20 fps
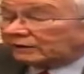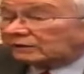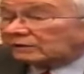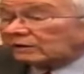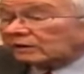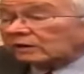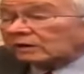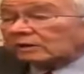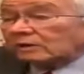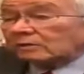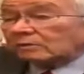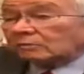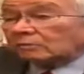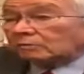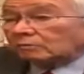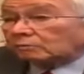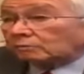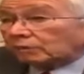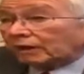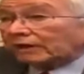that
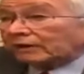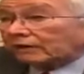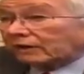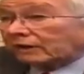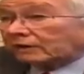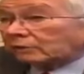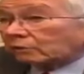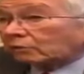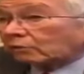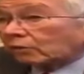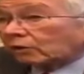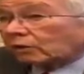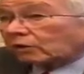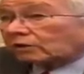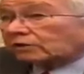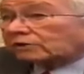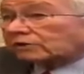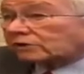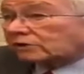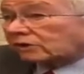brain death
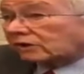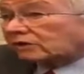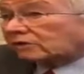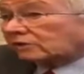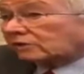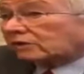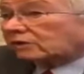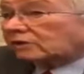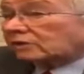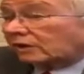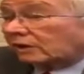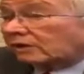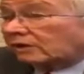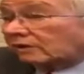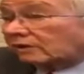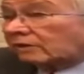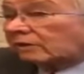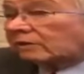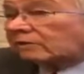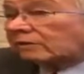works is that
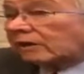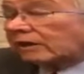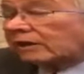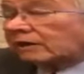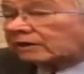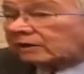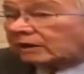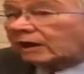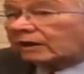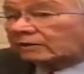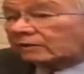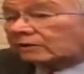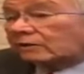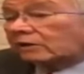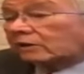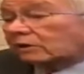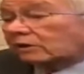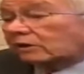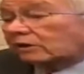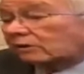they get
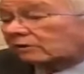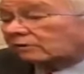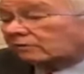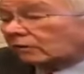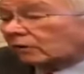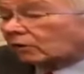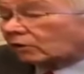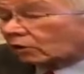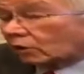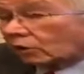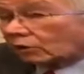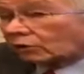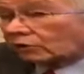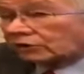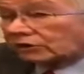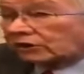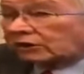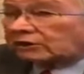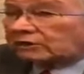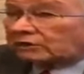the
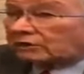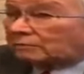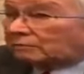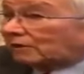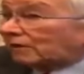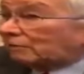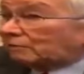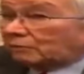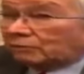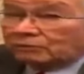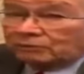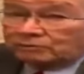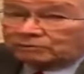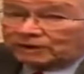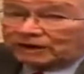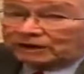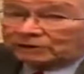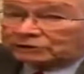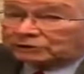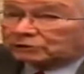clergy and the people in
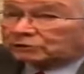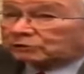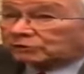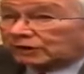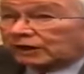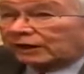pastoral